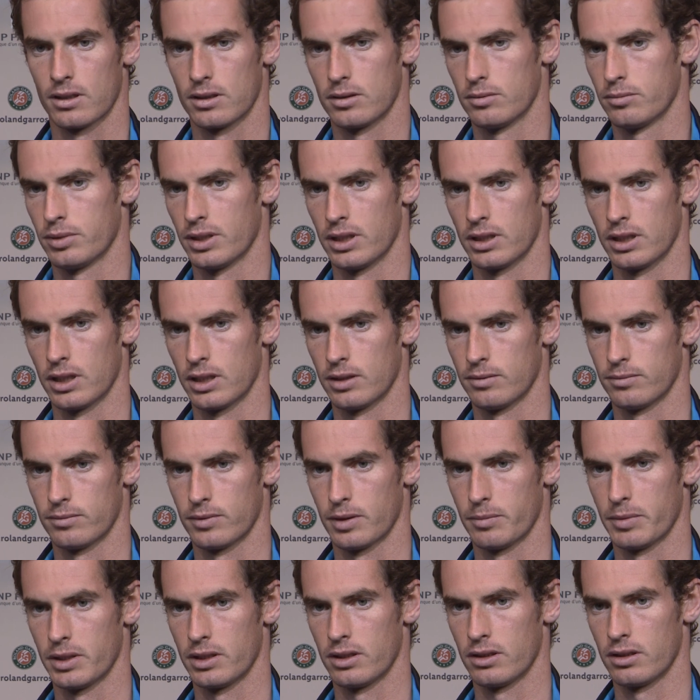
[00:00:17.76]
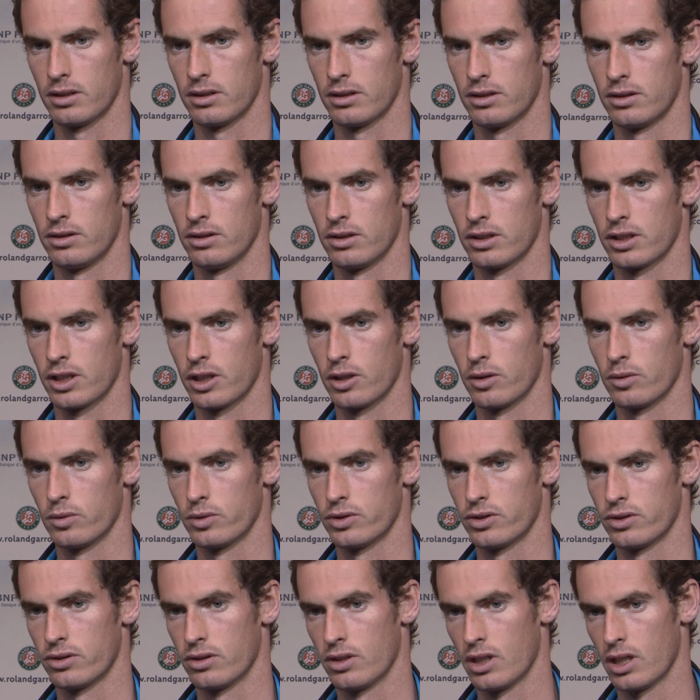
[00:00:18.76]
But yeah, I mean, Gil
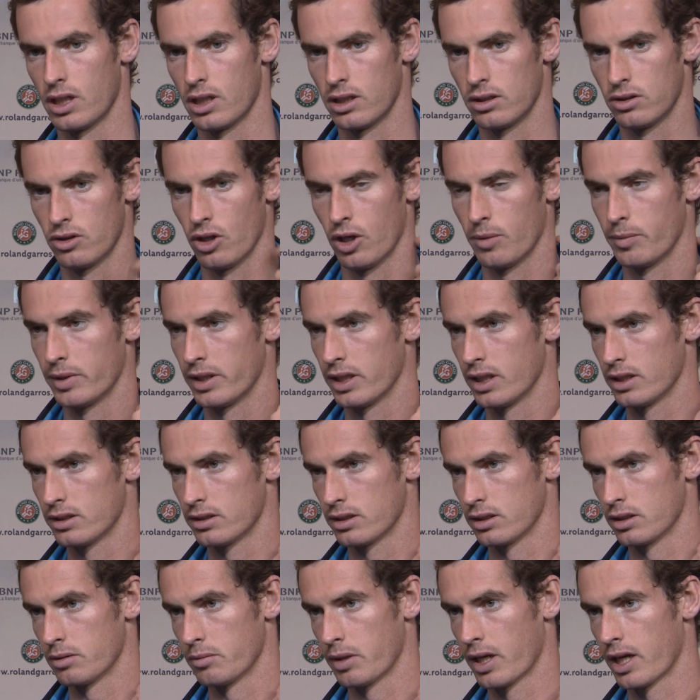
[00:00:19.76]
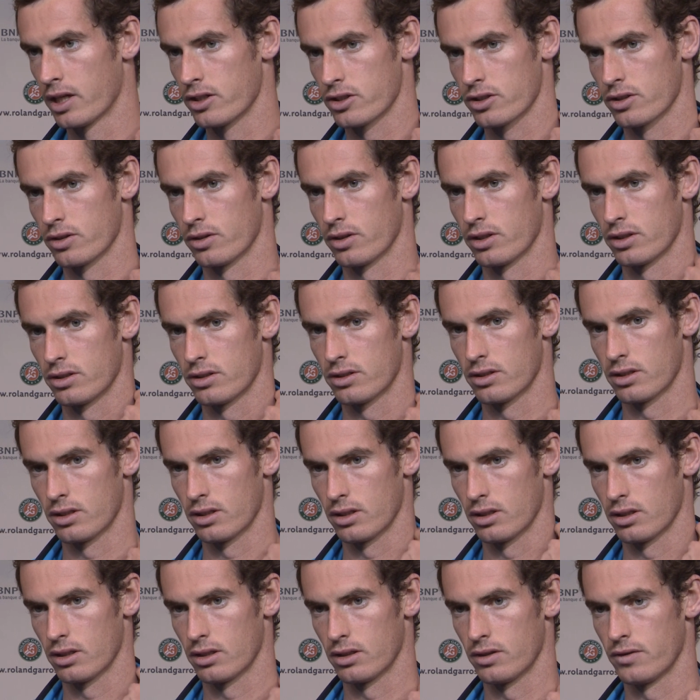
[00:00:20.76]
was dominating the match going into
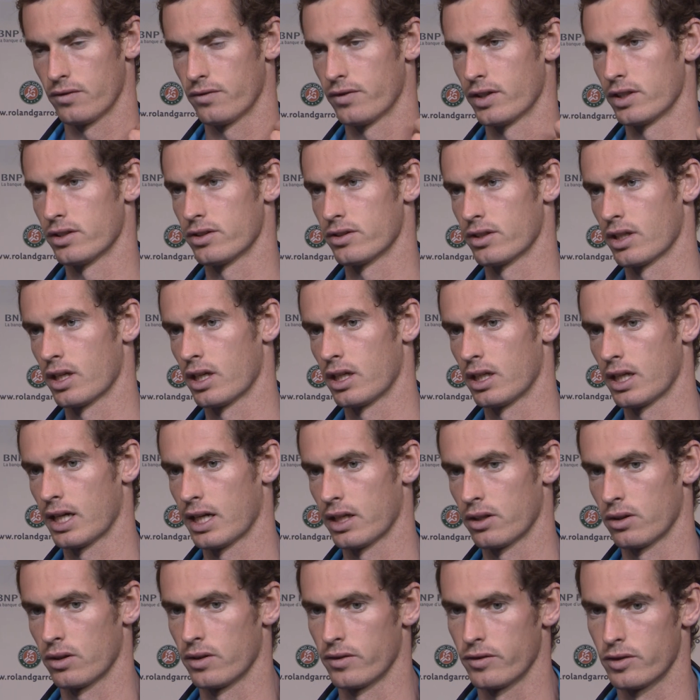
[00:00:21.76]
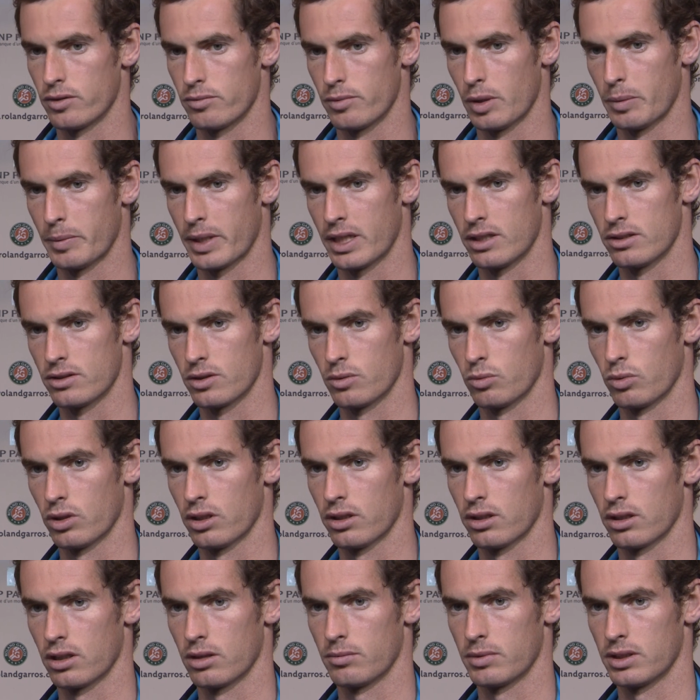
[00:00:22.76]
the fifth set and had all of the momentum
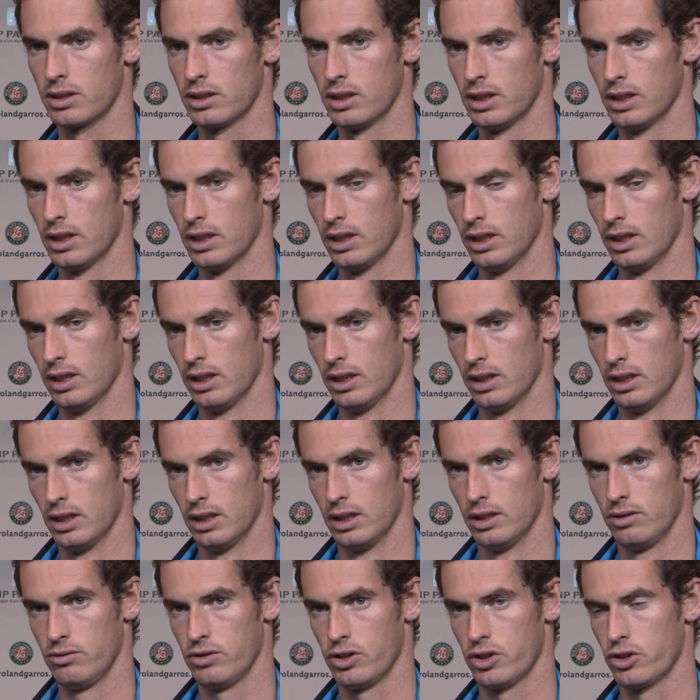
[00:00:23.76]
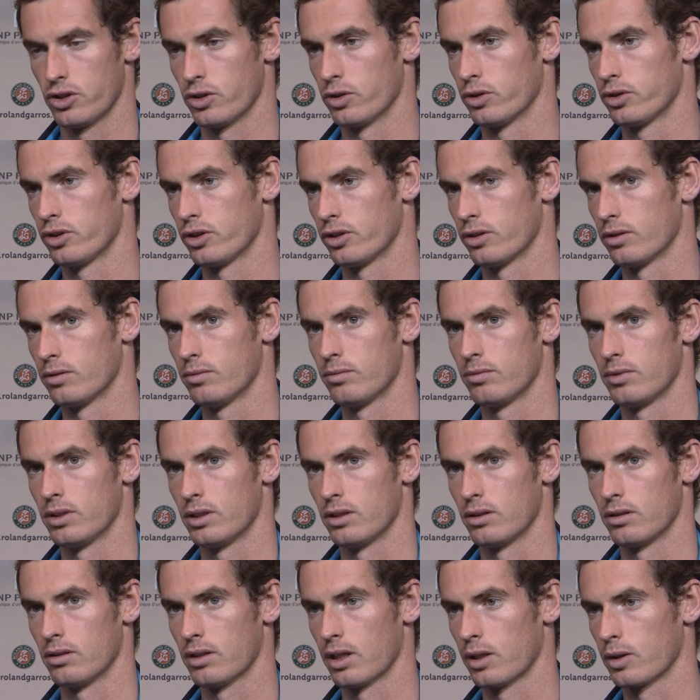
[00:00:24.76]
with him, and just shows you, you
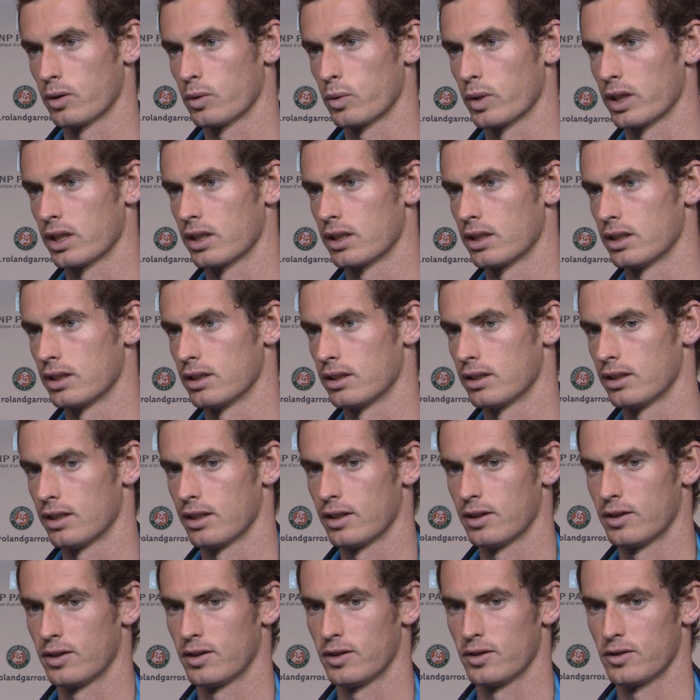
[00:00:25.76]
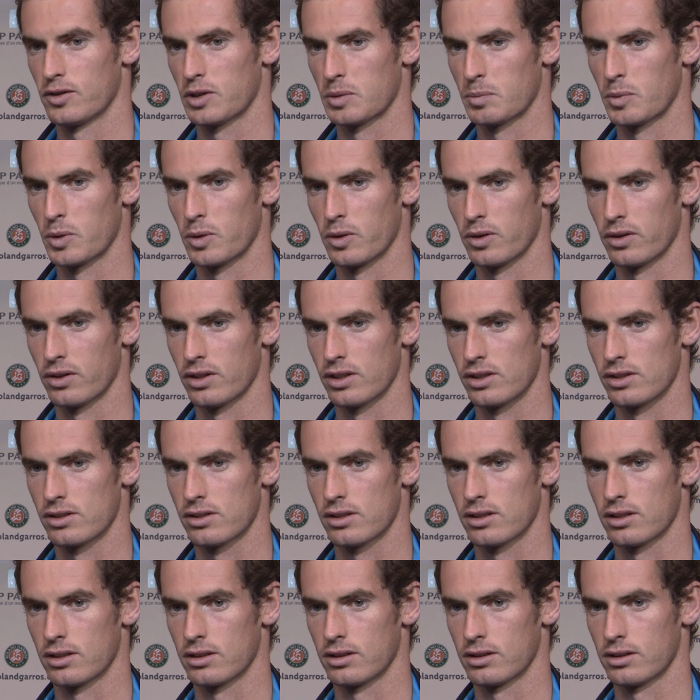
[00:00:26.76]
know, how quickly in sport things
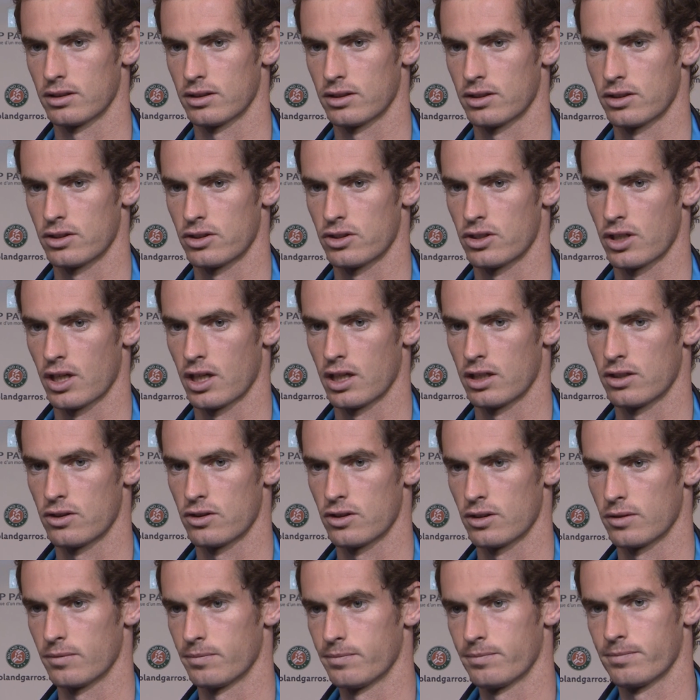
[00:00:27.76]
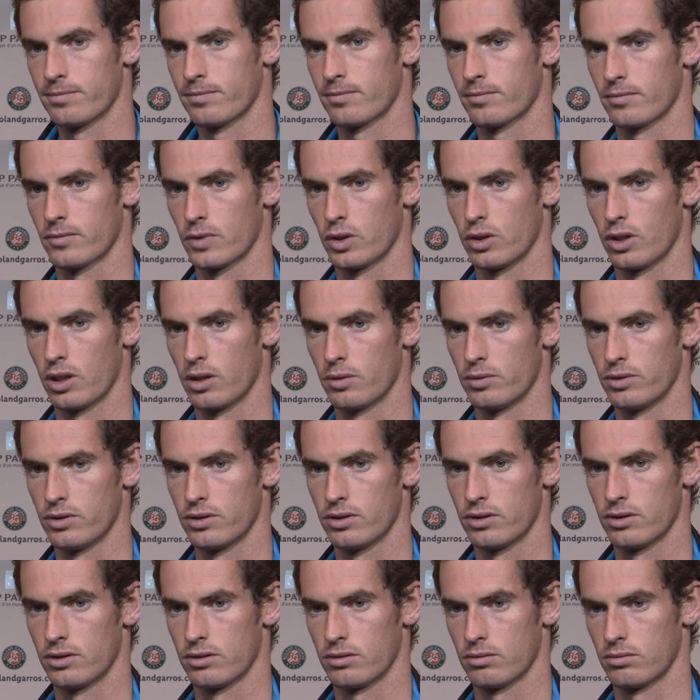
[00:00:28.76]
can change. And you know, I
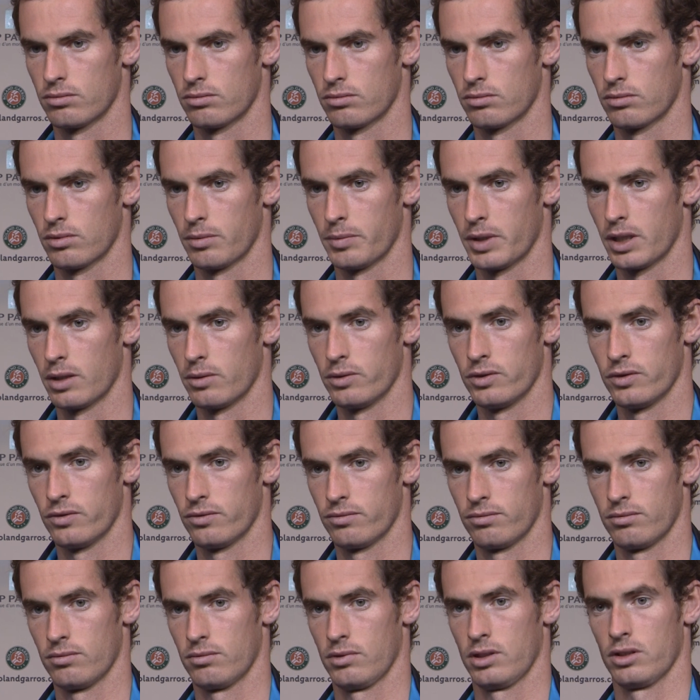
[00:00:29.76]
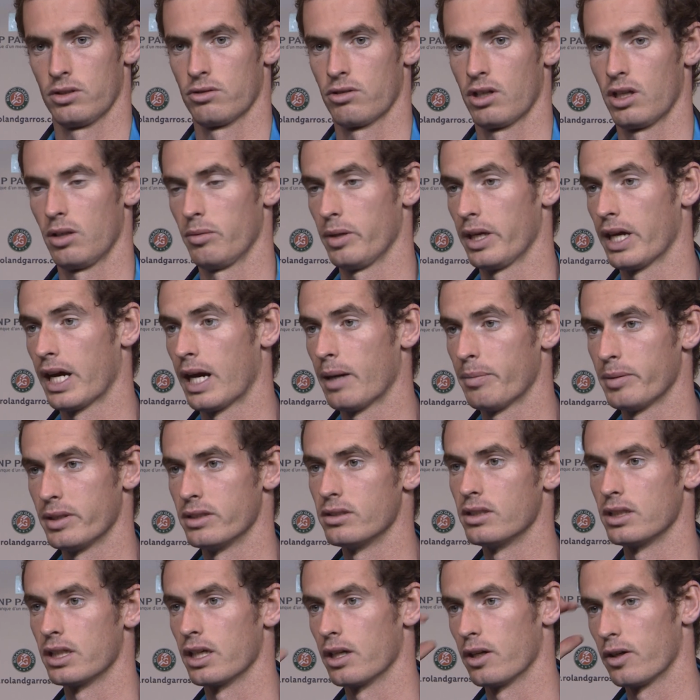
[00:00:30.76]
was incredibly happy
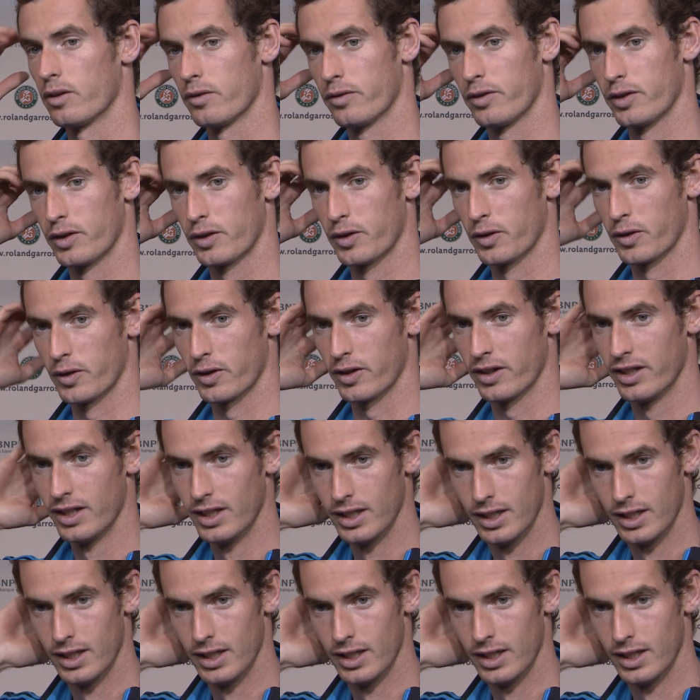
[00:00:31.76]
to get off the court